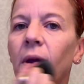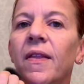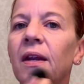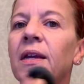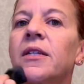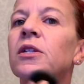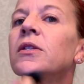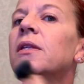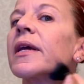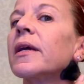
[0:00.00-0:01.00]
and then he's
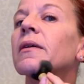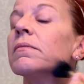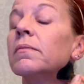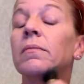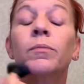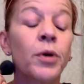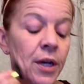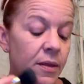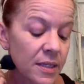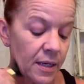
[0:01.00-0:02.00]
just like
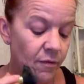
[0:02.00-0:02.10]
putting this